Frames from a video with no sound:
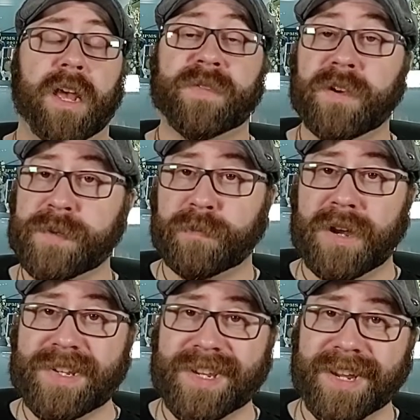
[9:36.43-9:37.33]
As far as
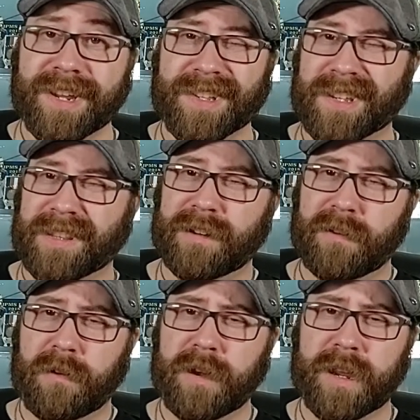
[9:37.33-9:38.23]
pricing, it's a little
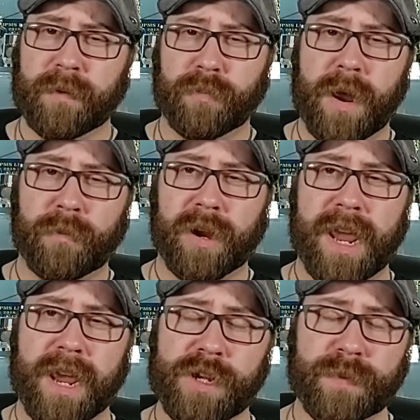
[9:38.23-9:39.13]
hard to get a proper
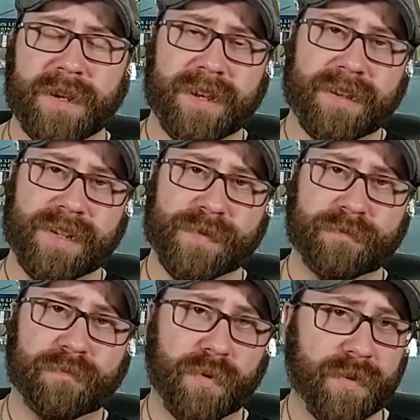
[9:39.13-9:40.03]
gauge because
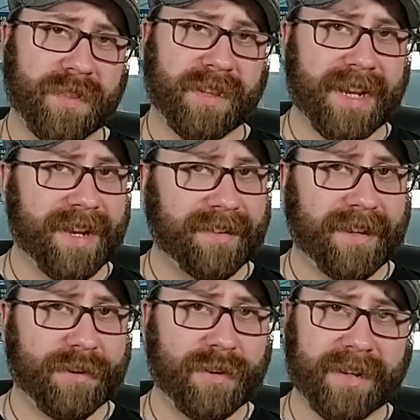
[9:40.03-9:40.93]
both the Lightning
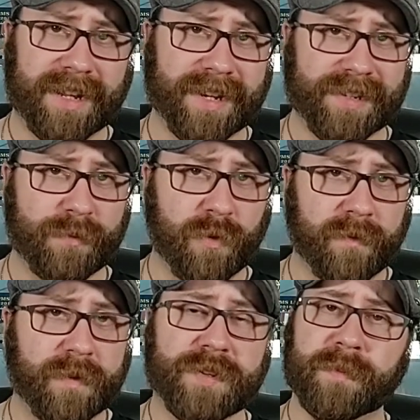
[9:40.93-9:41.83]
Collection and Legacy
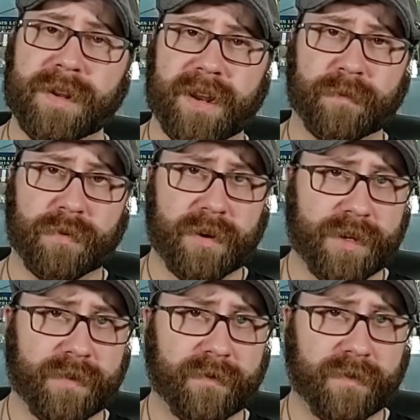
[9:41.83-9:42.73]
Morphers have been out of
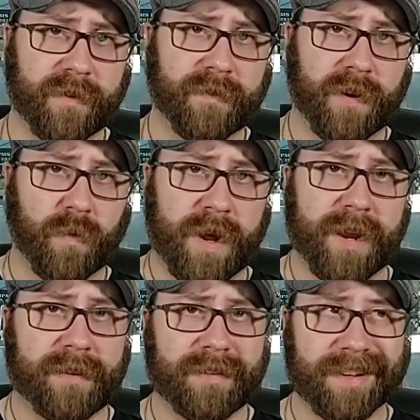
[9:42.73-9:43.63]
production for a fair
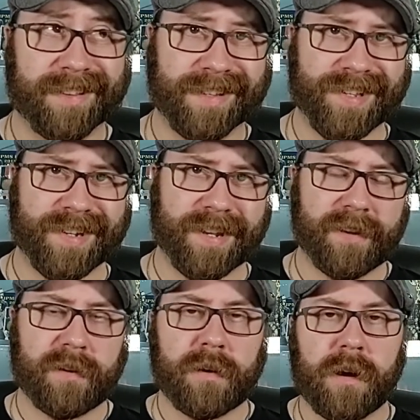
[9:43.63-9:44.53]
while, at least a
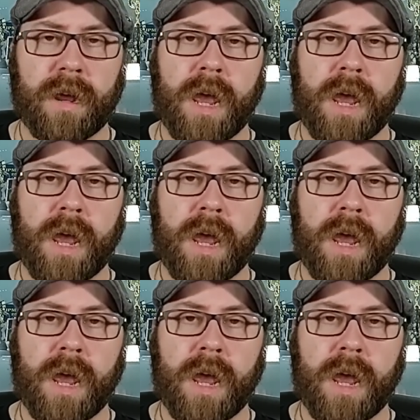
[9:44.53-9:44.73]
year.